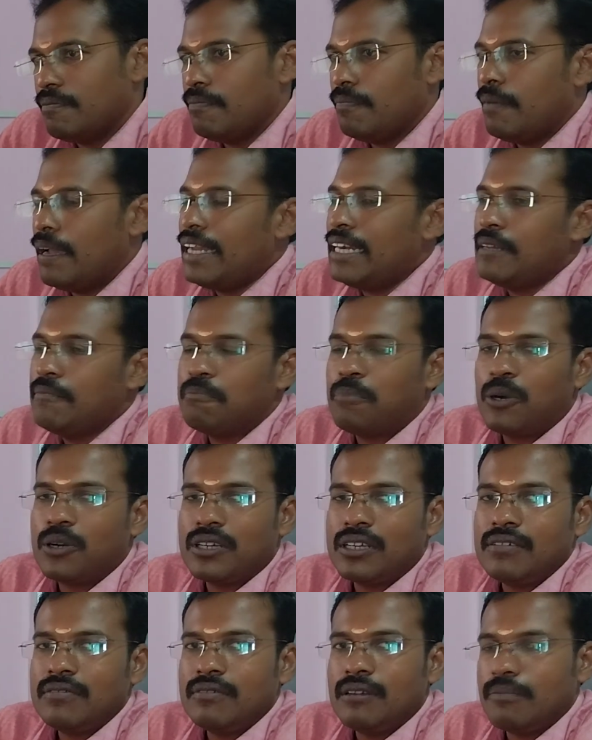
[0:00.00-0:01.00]
main
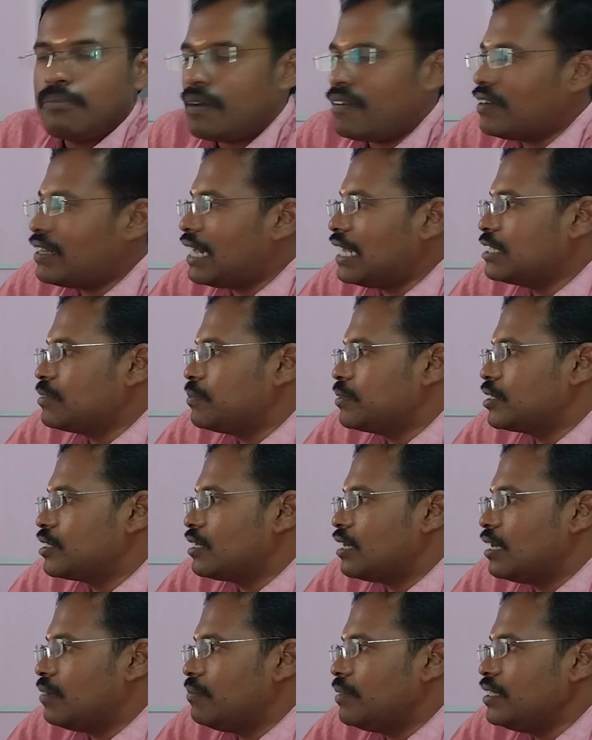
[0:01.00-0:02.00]
important power
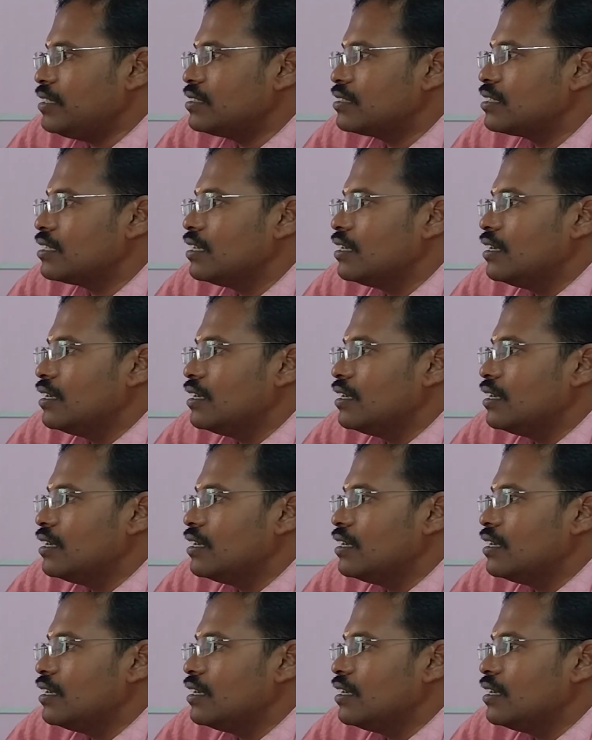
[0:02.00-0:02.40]
transmission elements.